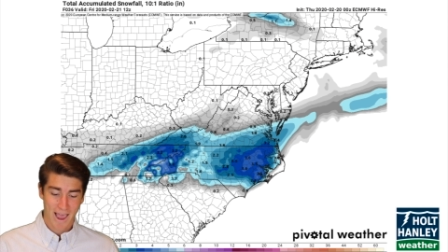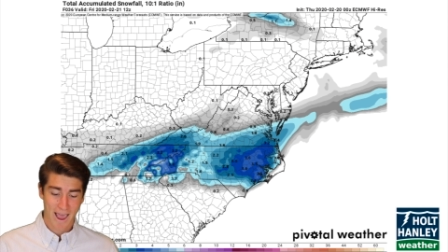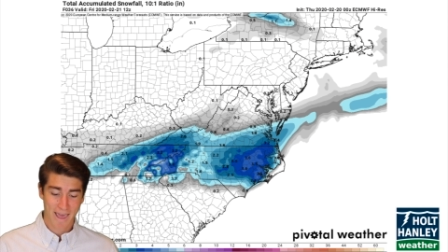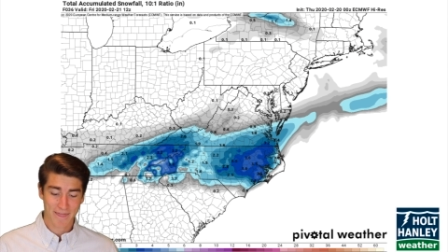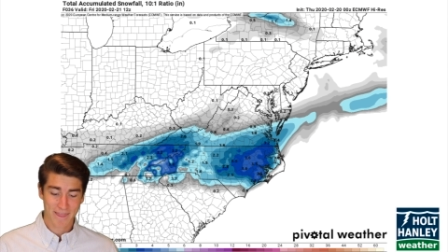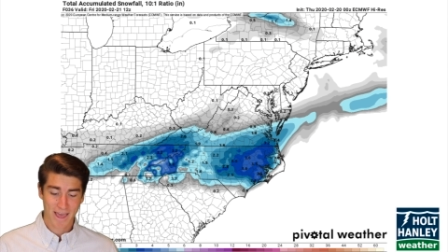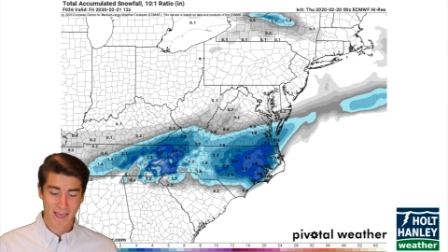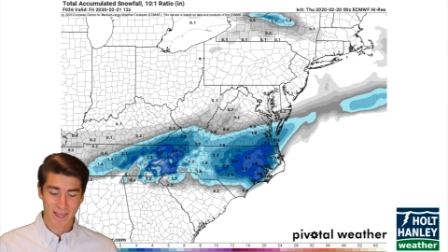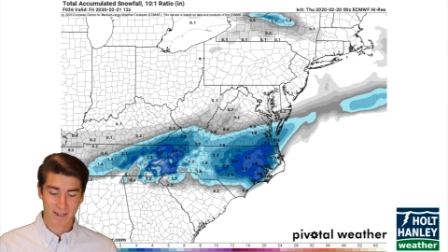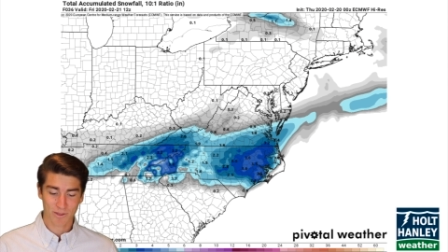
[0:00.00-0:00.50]

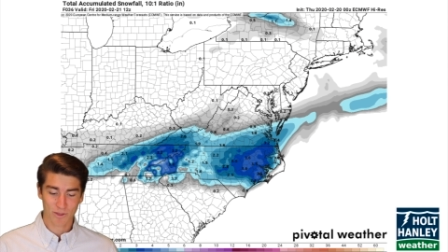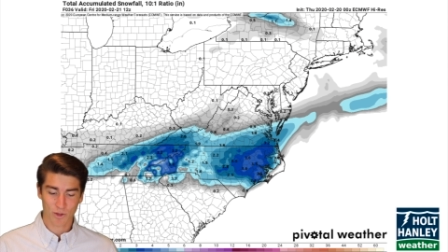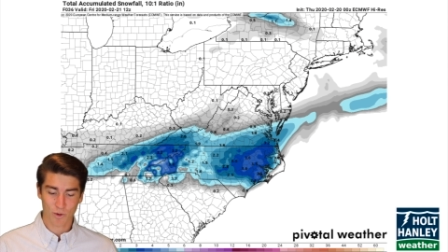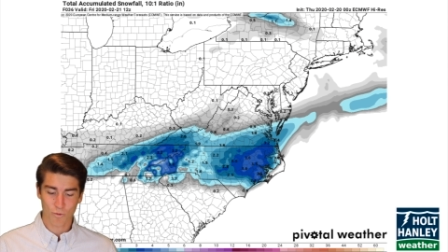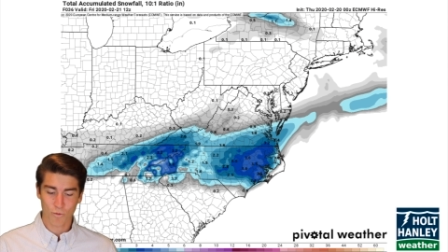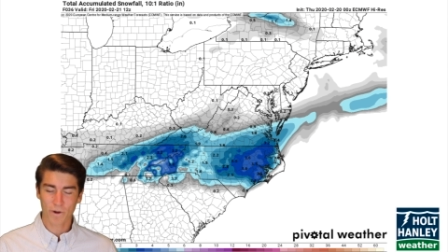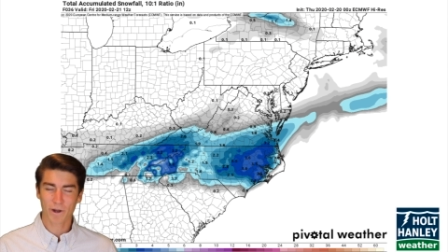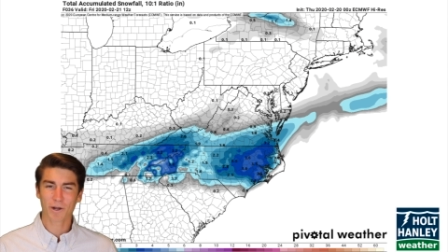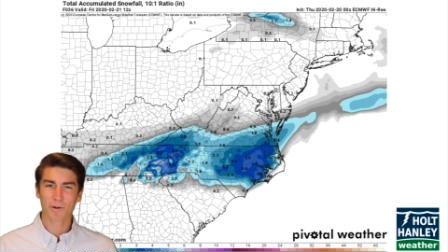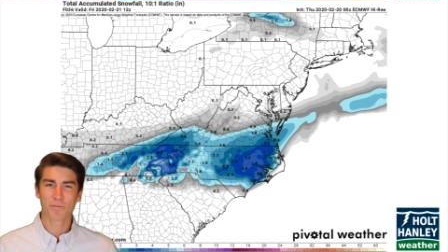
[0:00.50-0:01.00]
And then
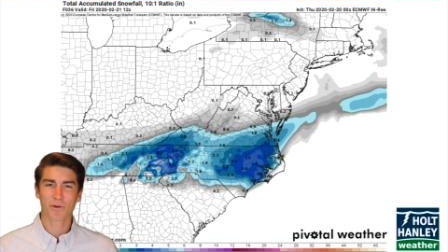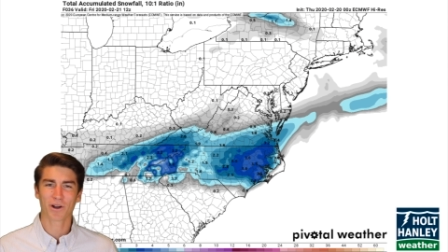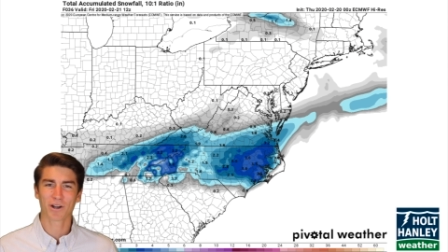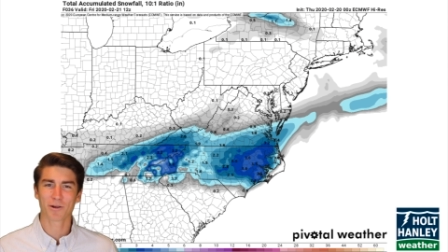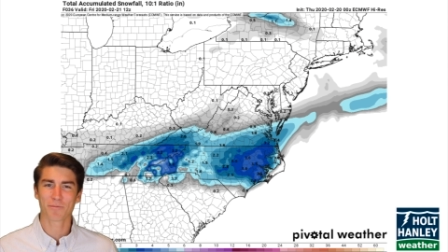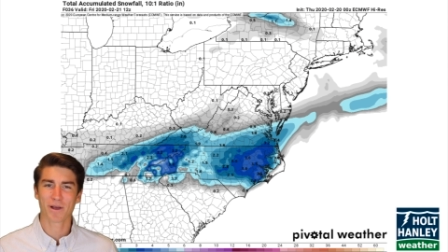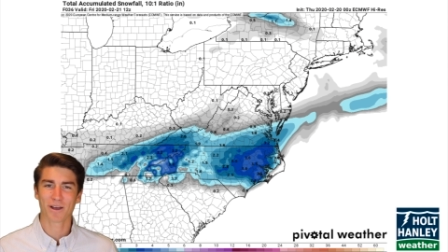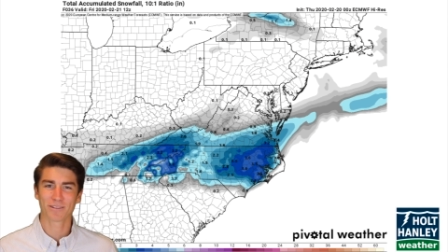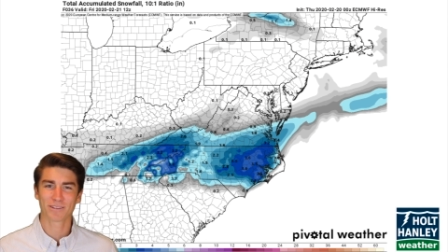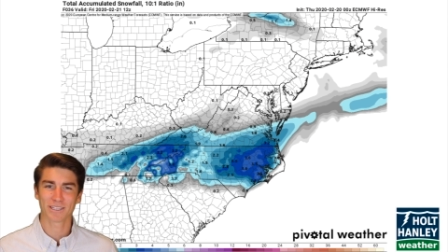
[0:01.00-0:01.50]
the weird
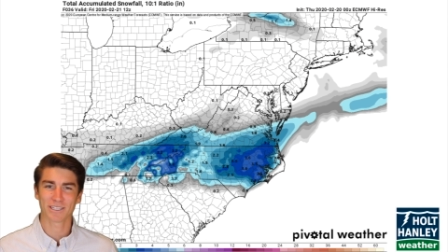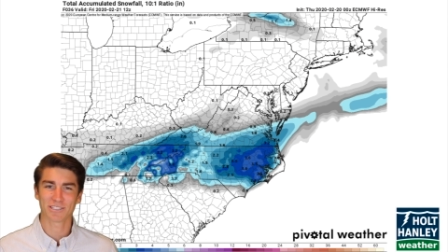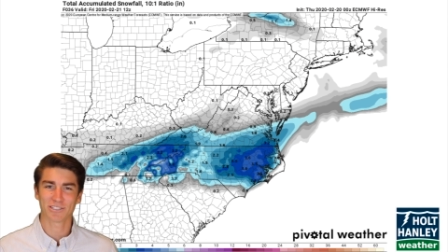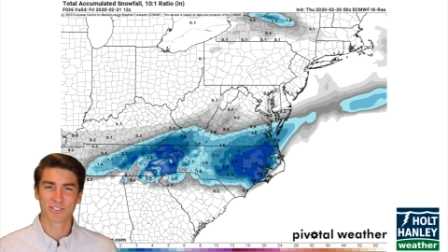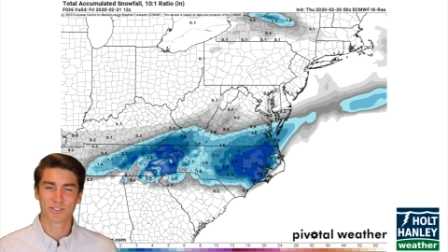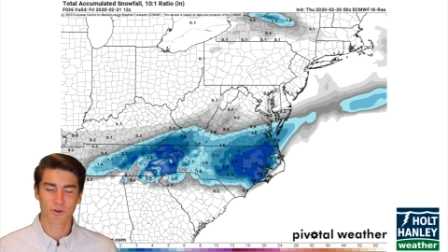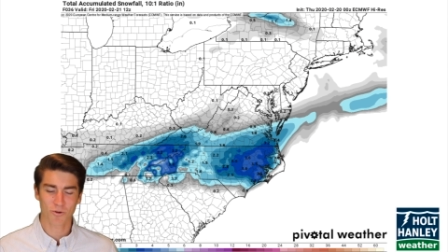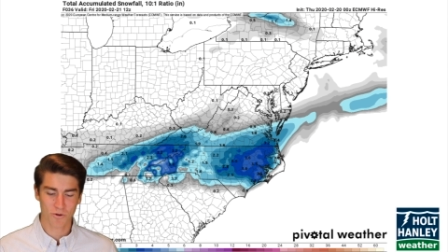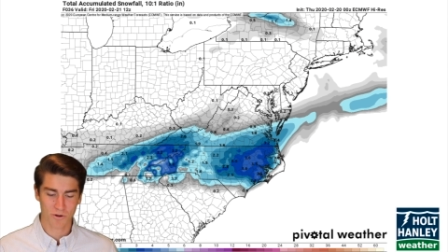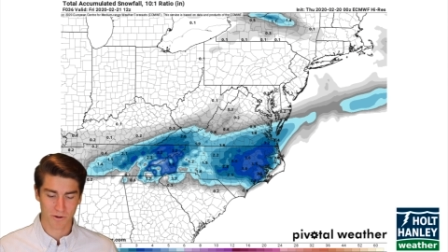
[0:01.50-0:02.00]
part about this
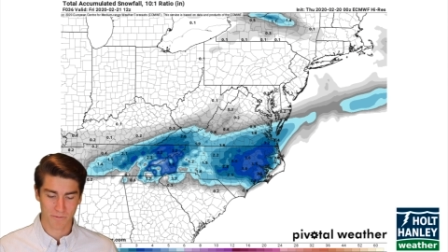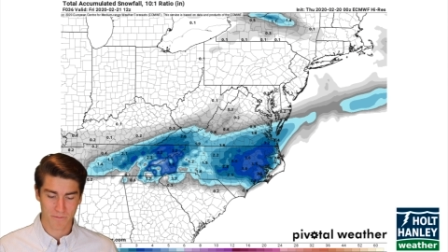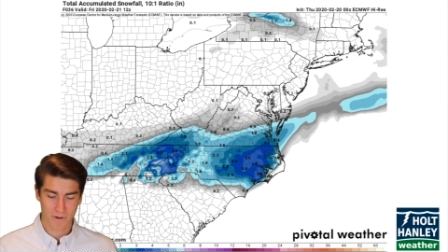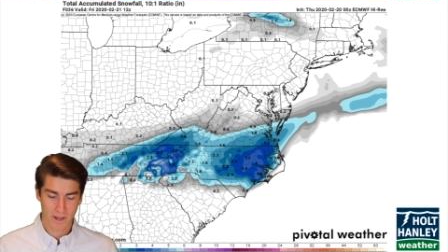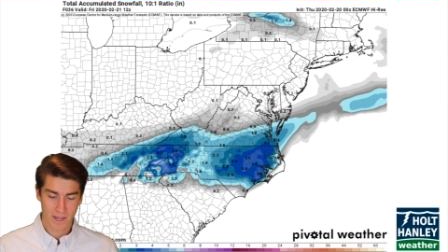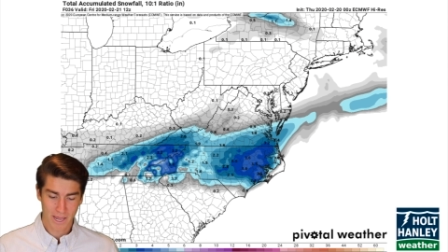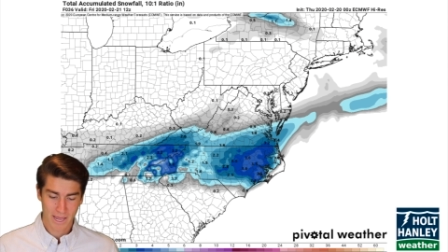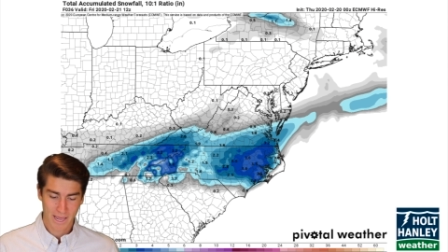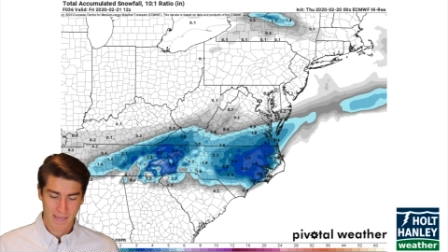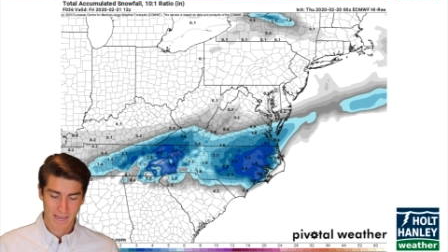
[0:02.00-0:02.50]
storm